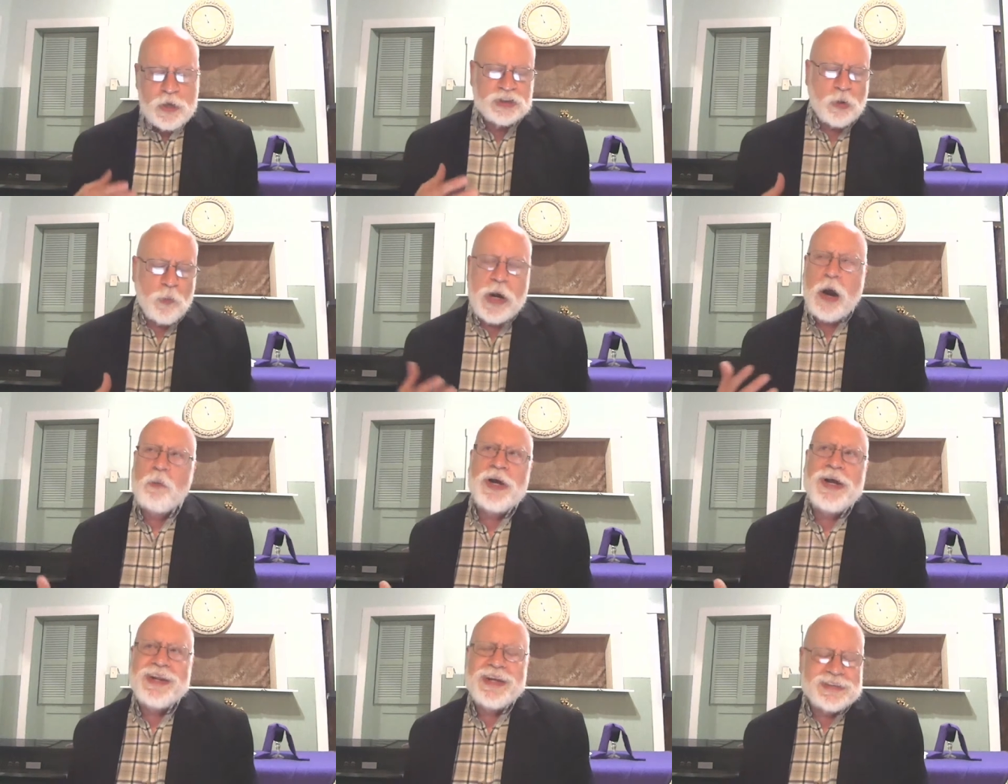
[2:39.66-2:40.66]
So when I
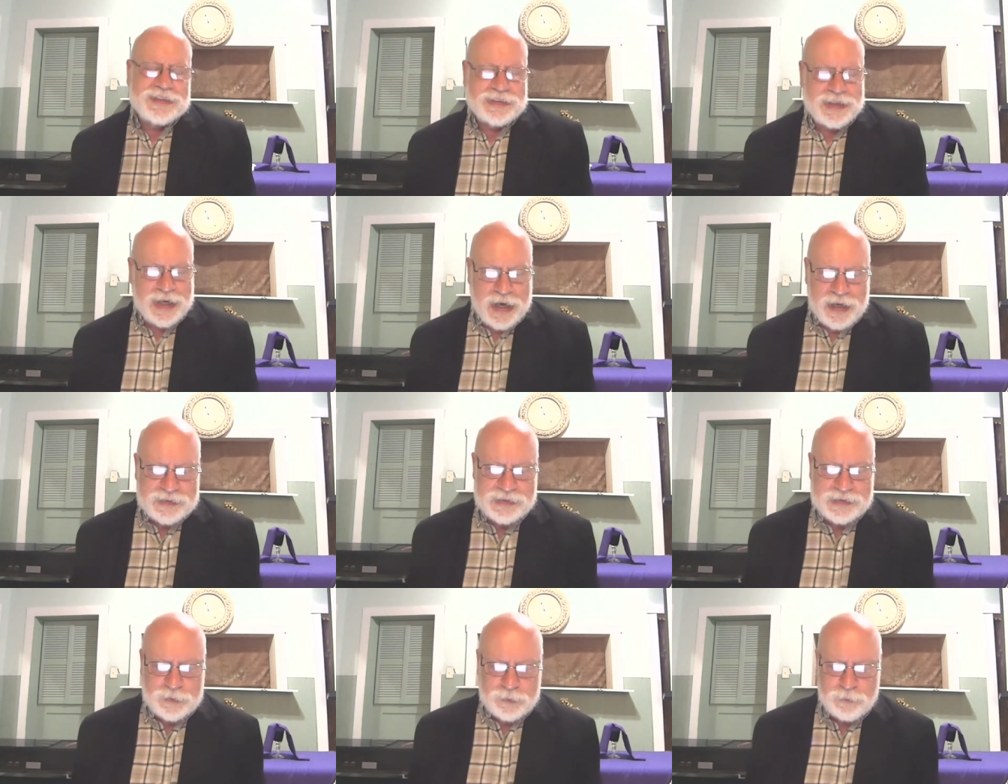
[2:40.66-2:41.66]
read this
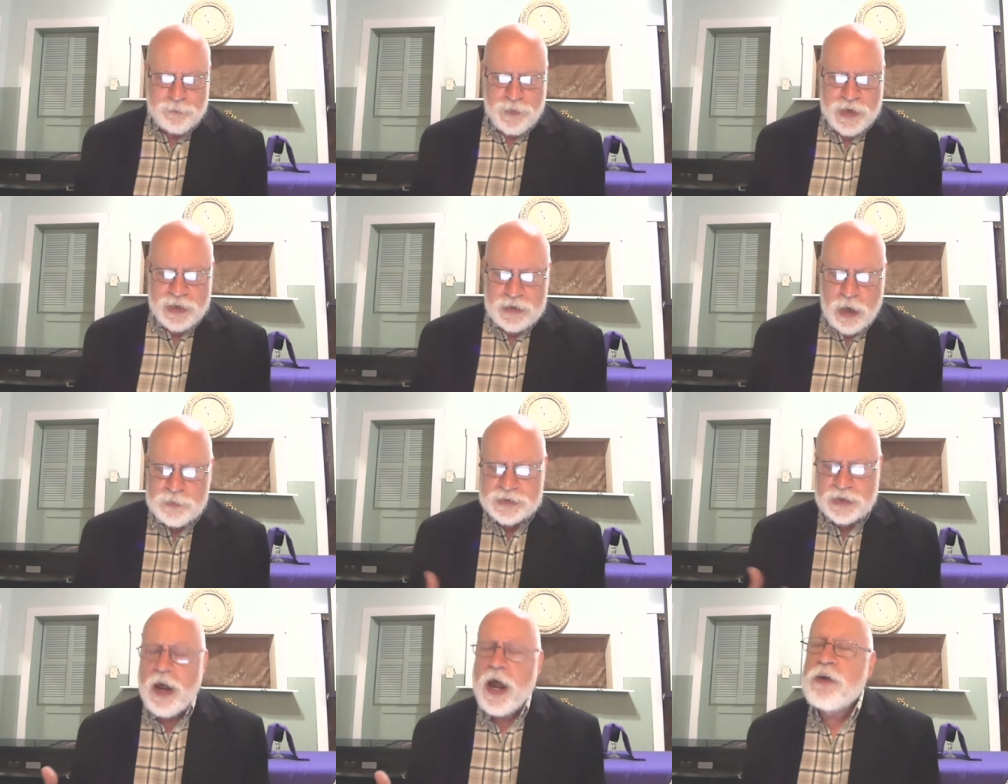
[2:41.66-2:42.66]
text, it comes
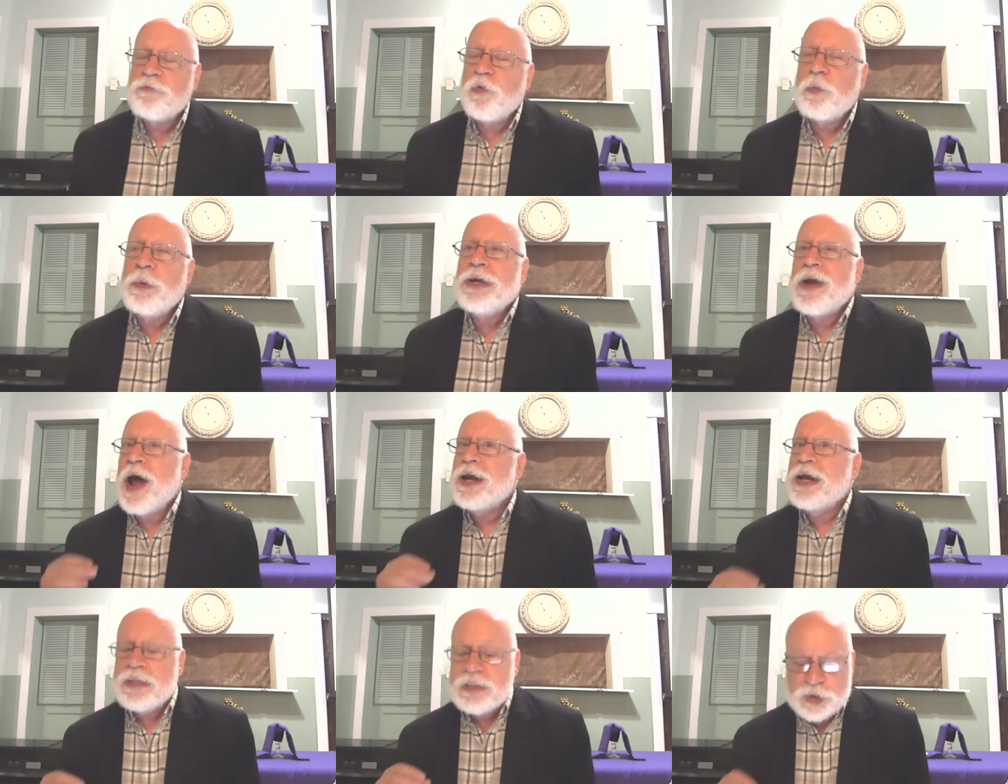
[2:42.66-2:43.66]
alive for me,
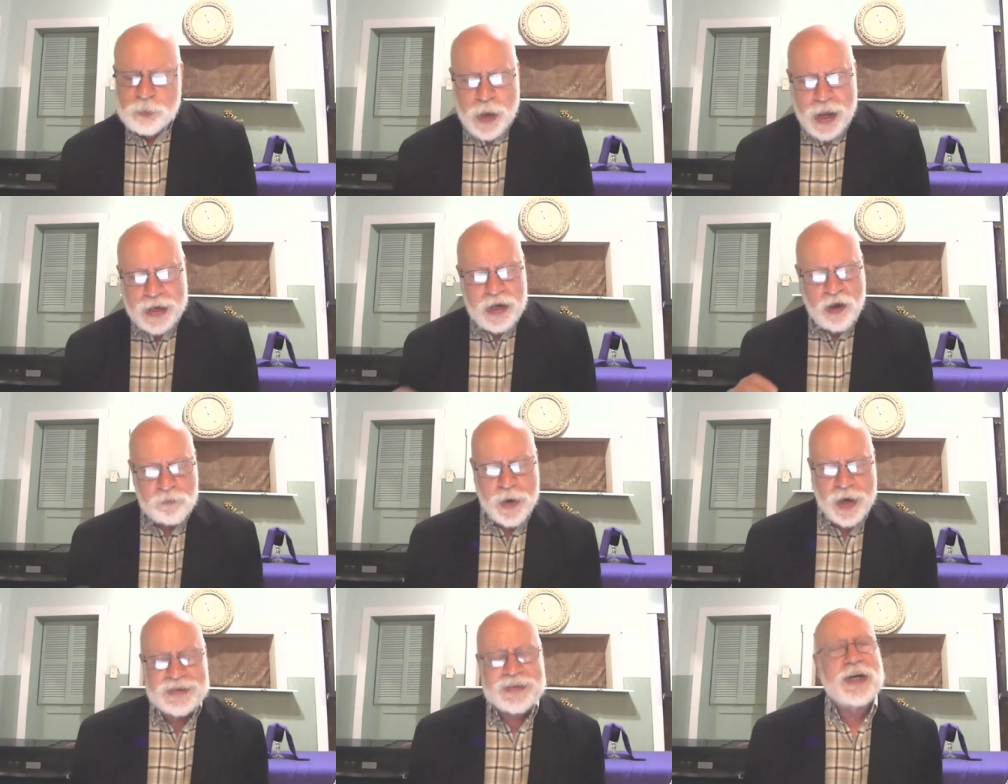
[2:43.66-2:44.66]
not in spite of
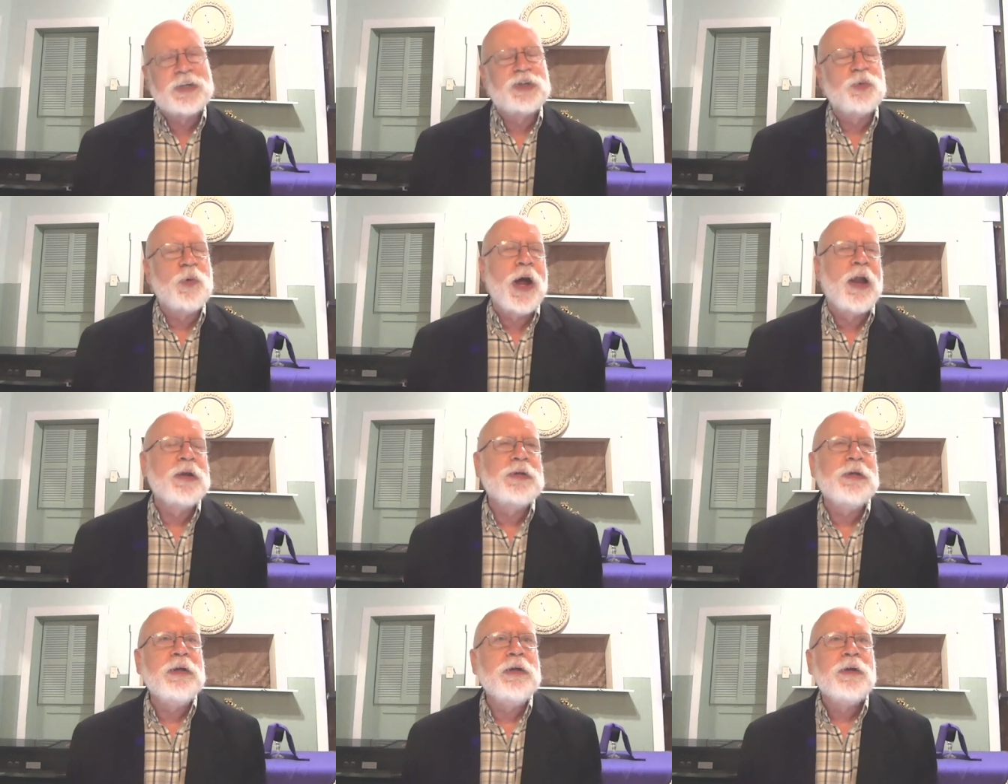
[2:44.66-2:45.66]
my
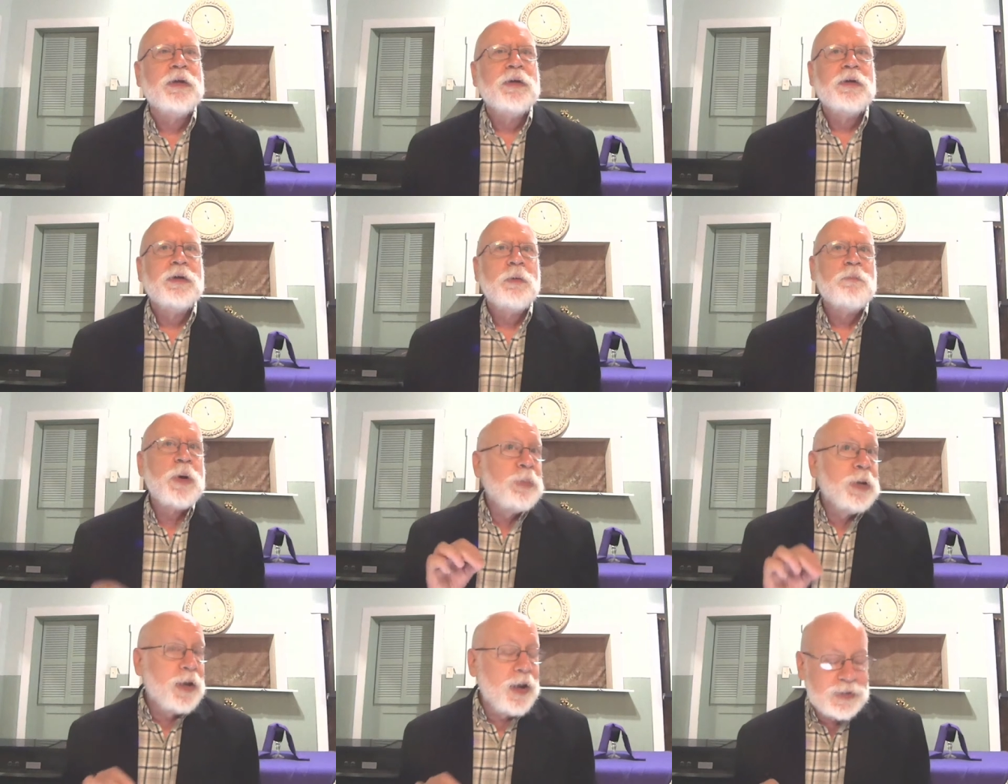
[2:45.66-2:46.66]
sexuality, but
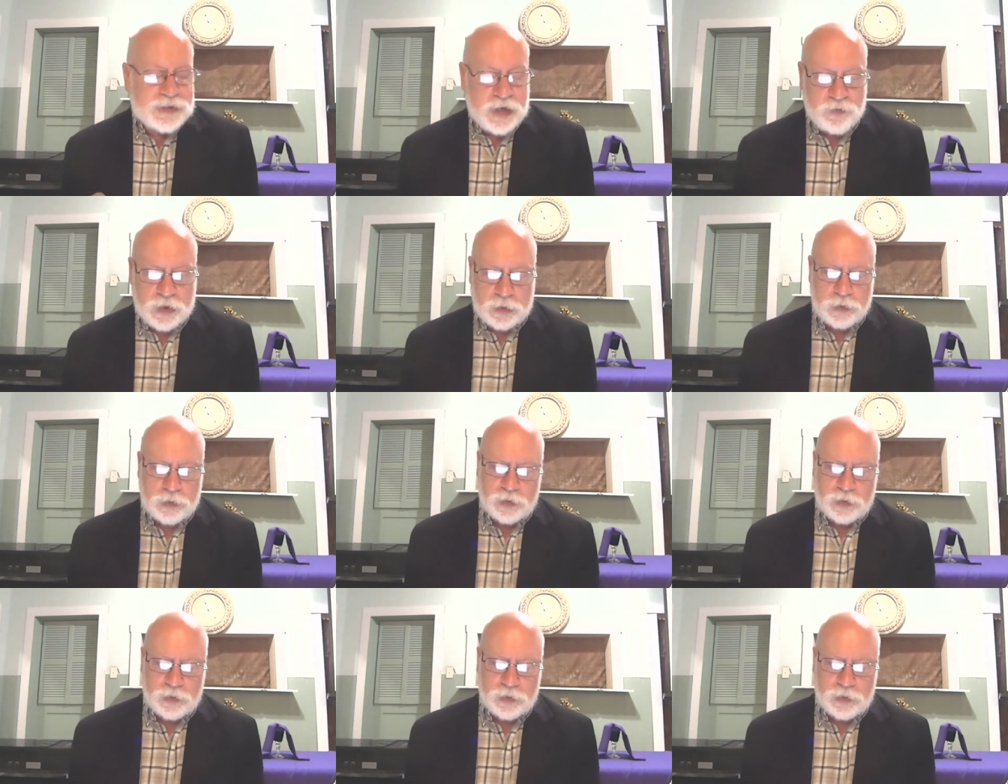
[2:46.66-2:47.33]
because of it.